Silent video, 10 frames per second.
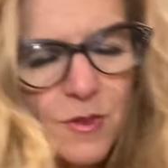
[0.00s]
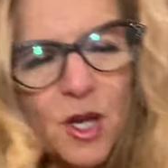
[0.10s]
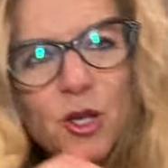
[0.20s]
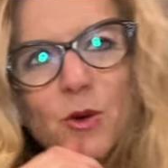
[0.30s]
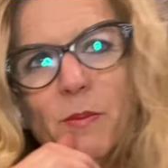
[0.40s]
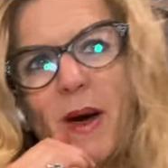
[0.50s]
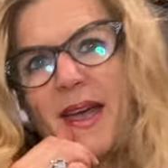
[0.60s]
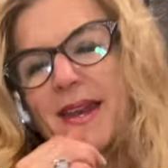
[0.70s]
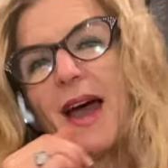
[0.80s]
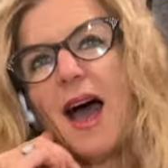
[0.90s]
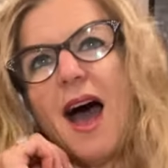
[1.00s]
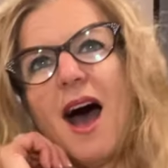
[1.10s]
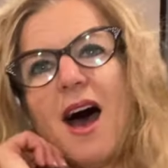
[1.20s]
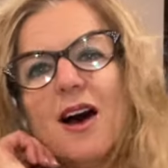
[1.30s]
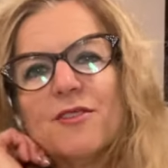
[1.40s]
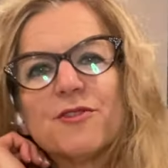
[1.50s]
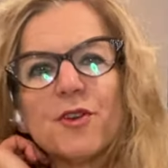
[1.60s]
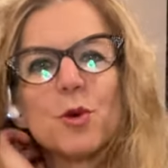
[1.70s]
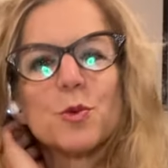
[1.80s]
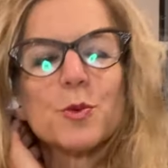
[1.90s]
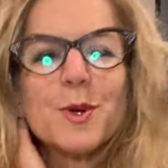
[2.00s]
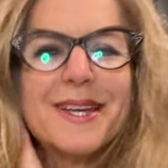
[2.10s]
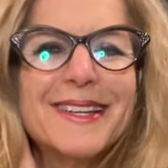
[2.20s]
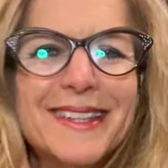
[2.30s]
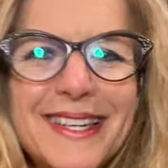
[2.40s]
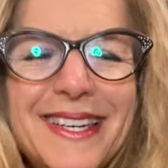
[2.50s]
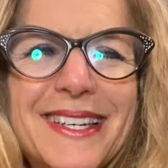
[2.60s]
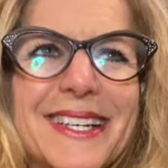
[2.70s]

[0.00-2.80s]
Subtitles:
you might have a really